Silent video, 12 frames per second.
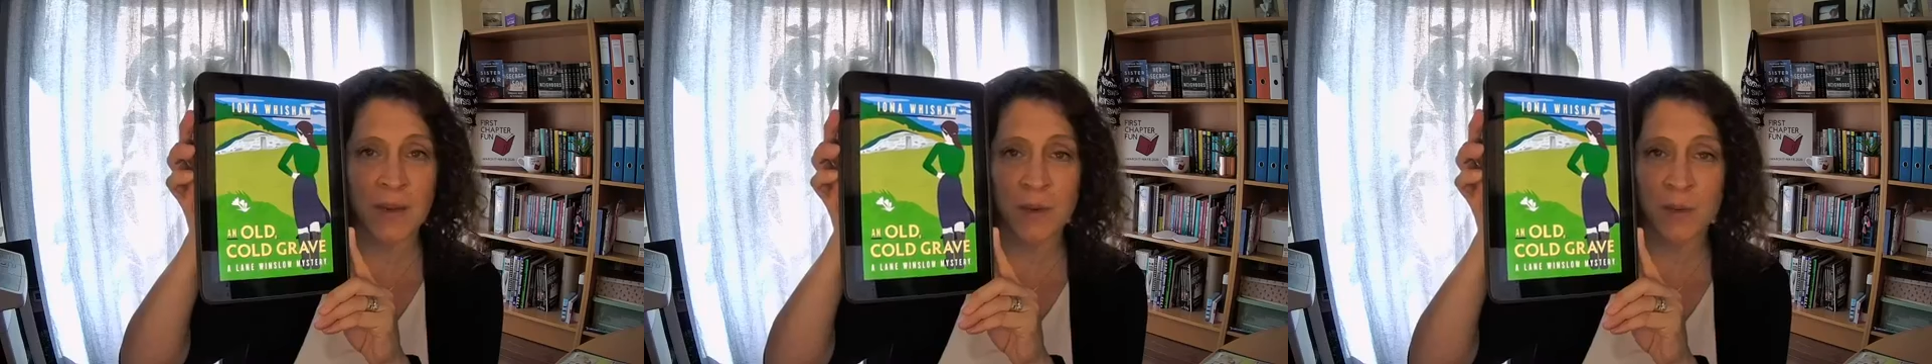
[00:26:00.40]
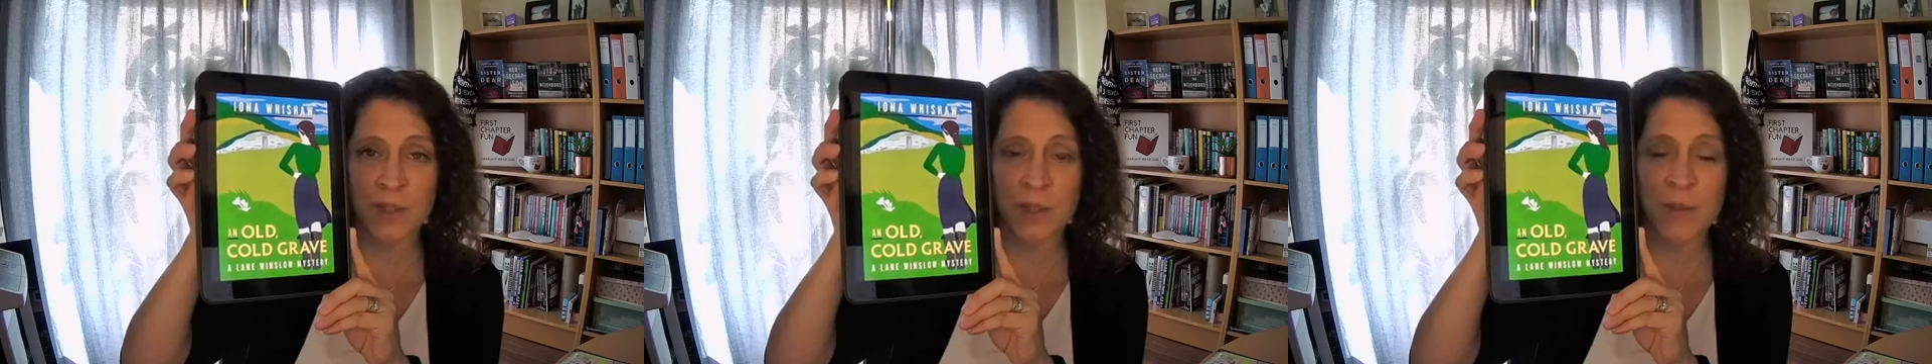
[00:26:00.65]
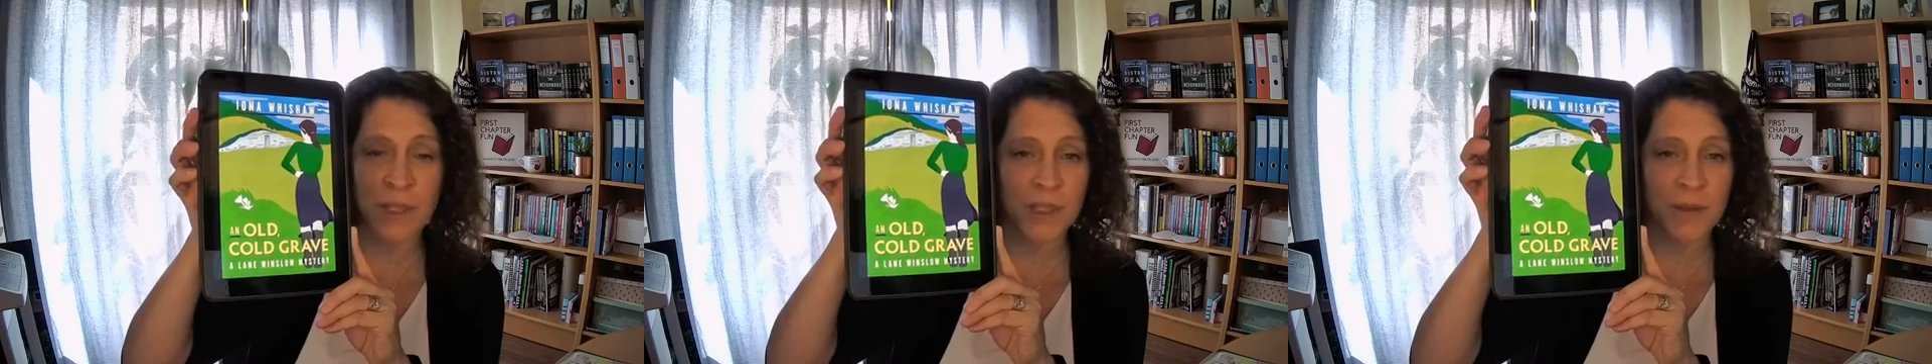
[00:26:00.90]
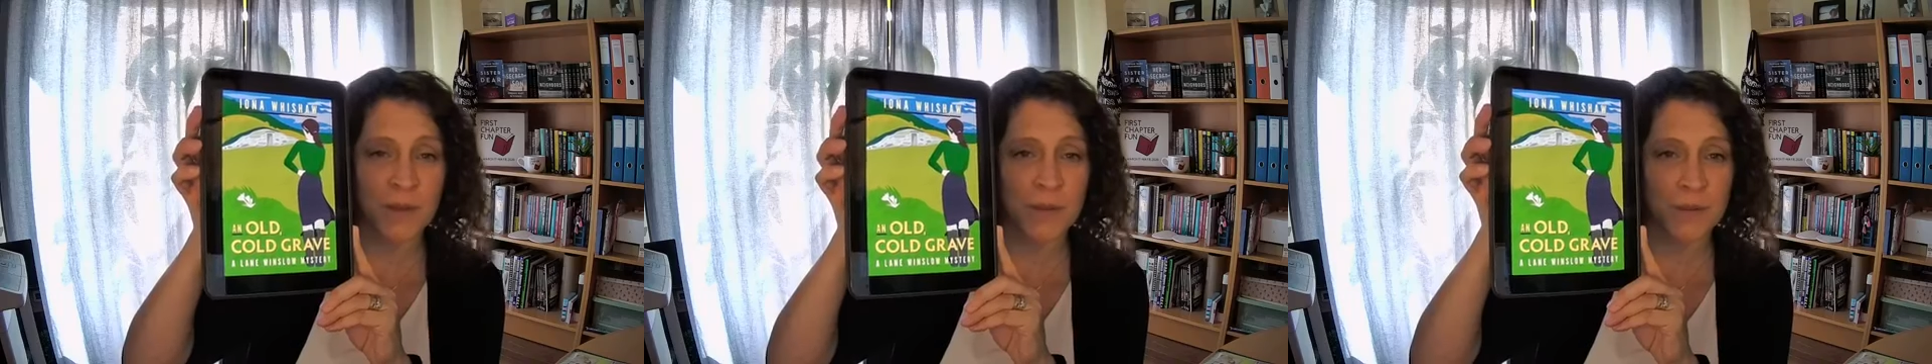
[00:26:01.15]
order, but
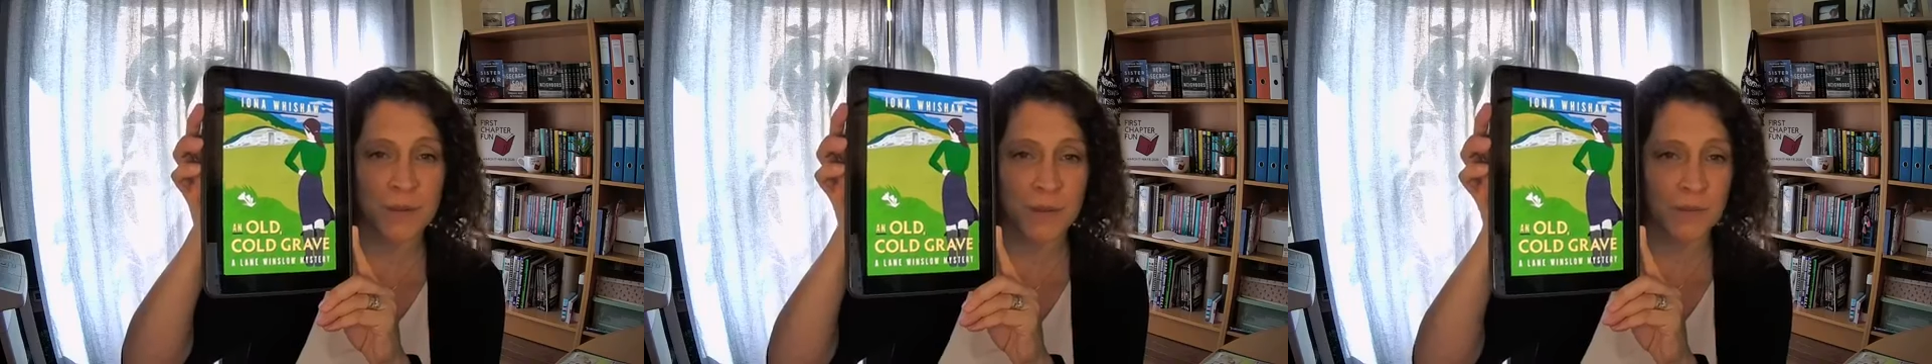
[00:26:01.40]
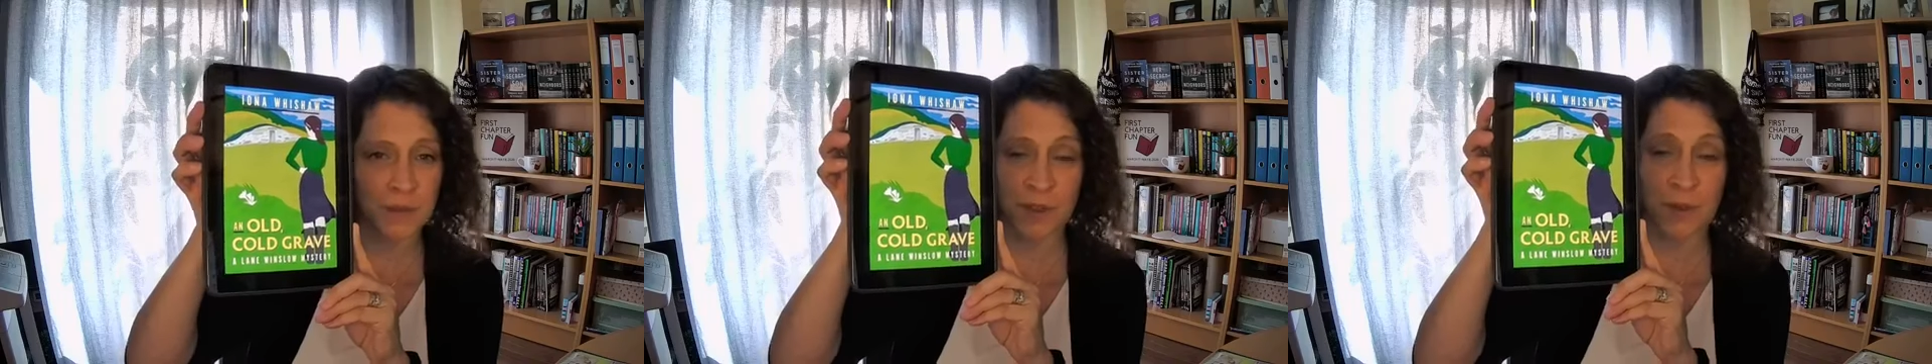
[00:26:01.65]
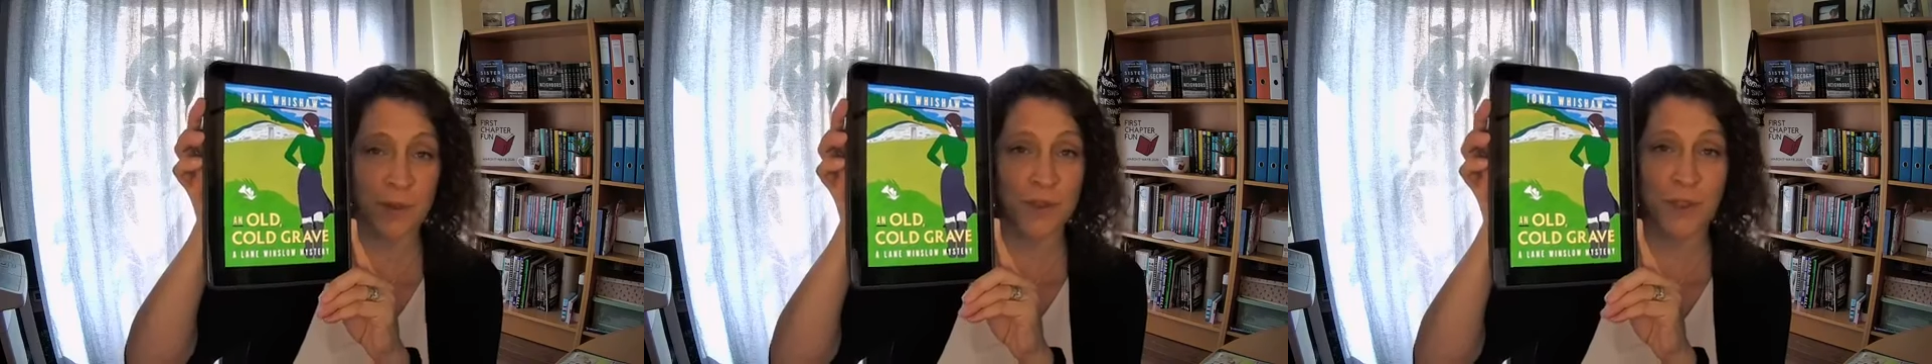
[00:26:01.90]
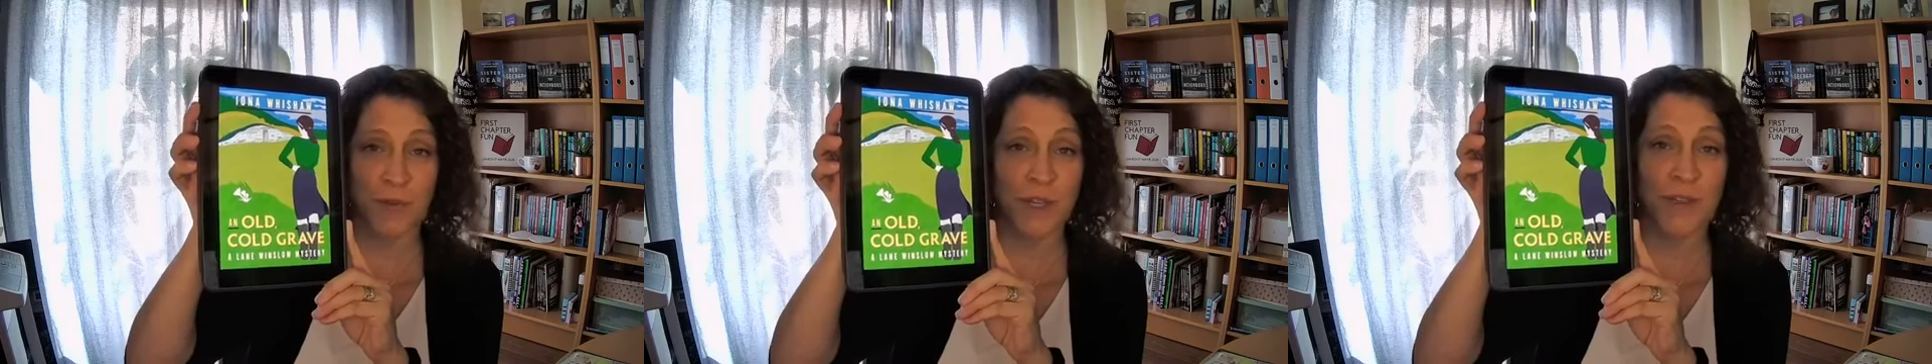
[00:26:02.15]
you can
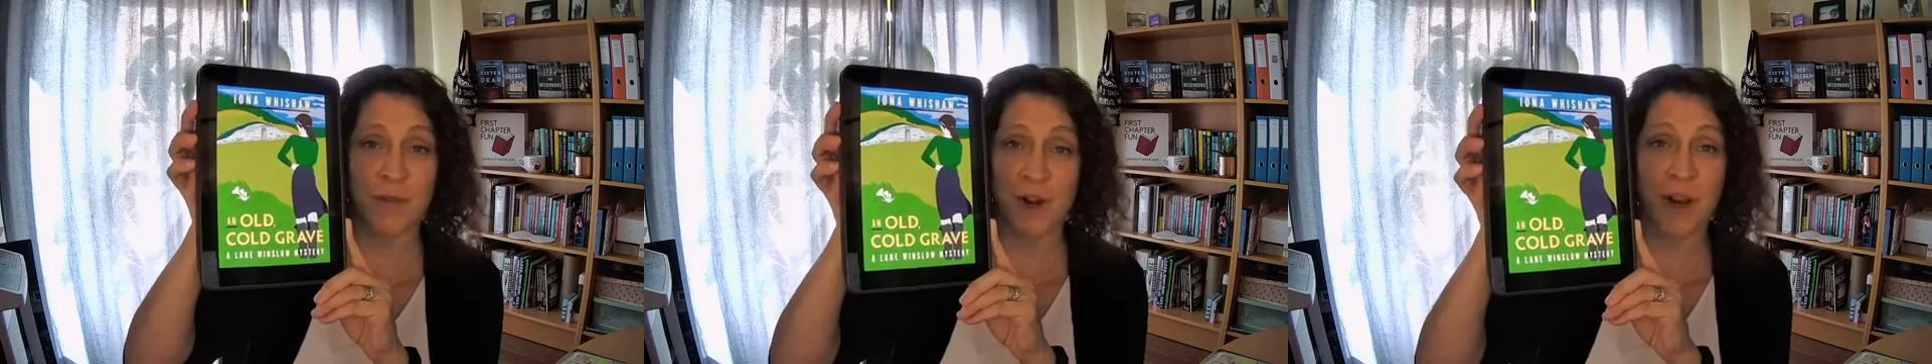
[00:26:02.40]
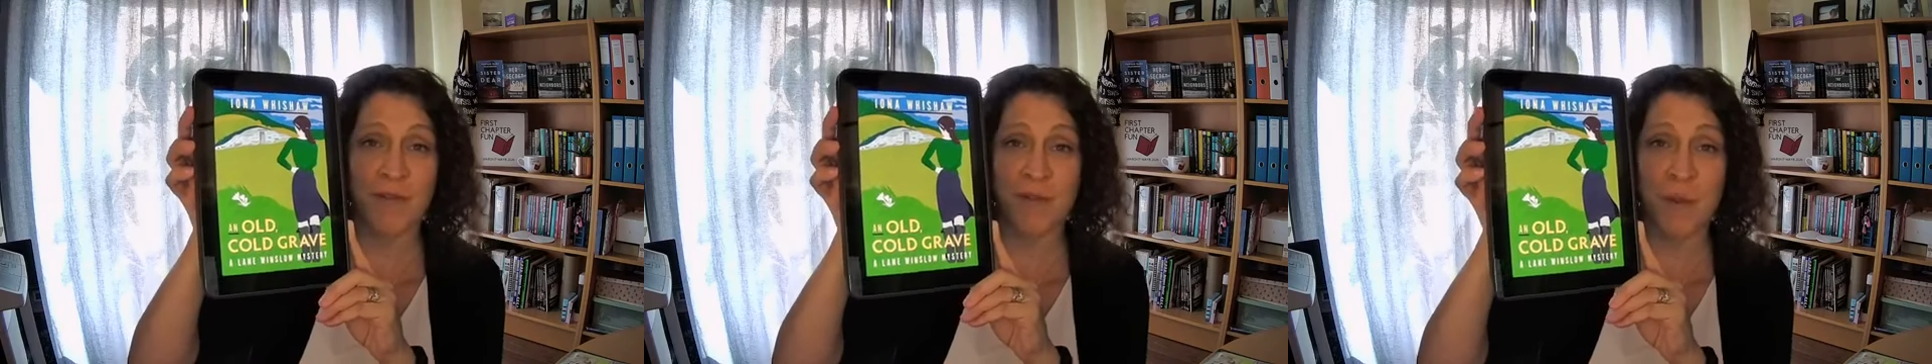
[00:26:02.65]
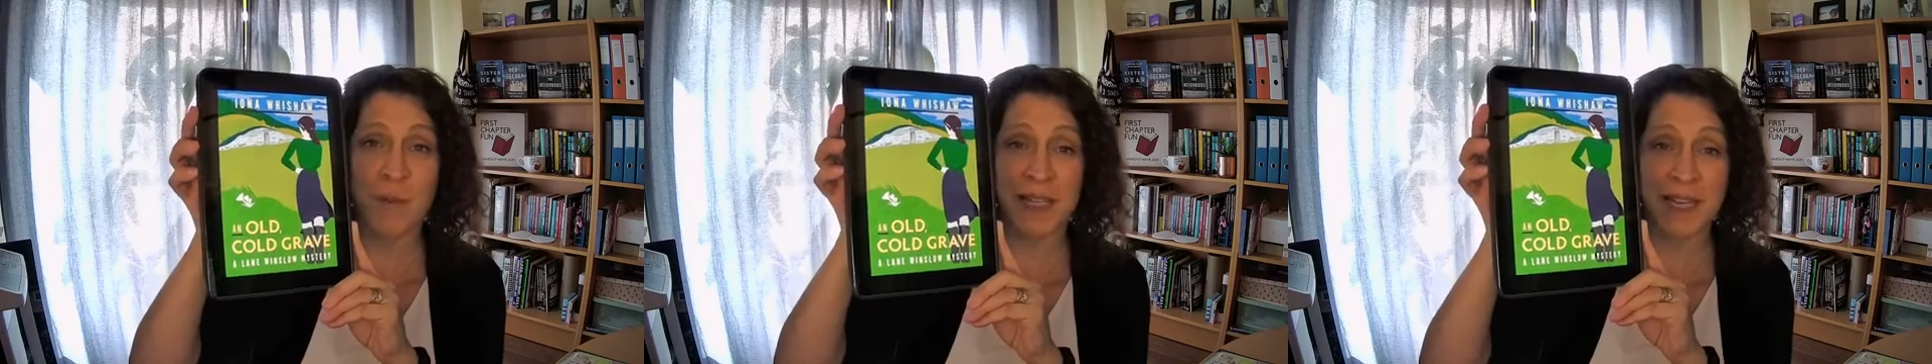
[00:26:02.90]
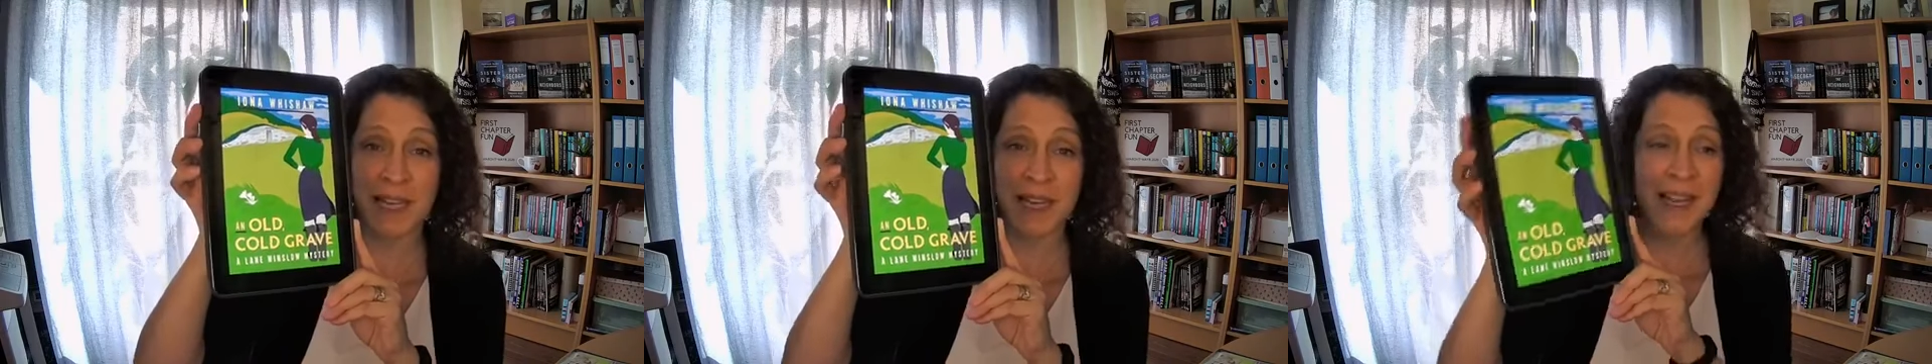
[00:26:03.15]
also read them right from the
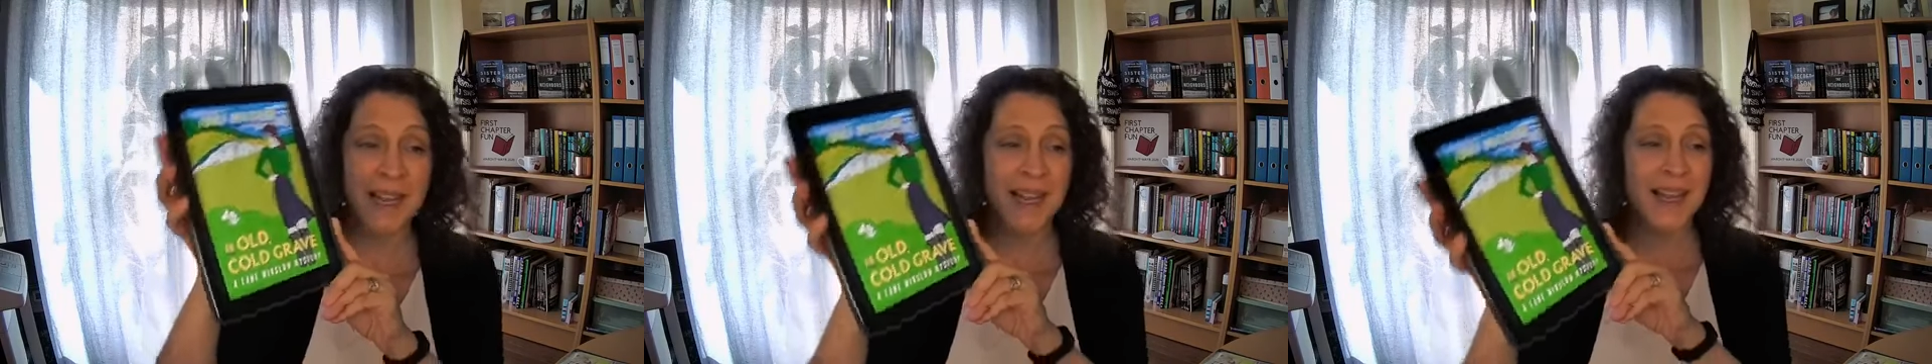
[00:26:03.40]
beginning.